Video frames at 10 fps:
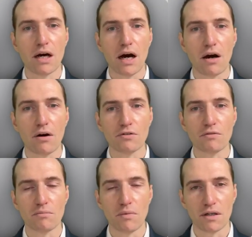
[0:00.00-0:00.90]
how you
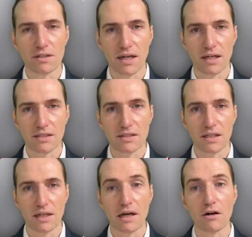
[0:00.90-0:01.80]
will monetize
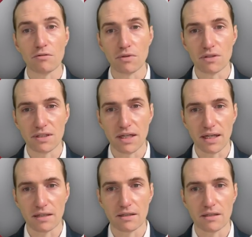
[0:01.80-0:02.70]
and how you will
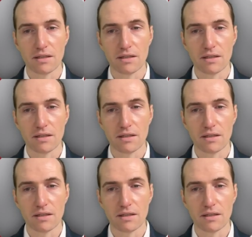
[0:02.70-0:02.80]
scale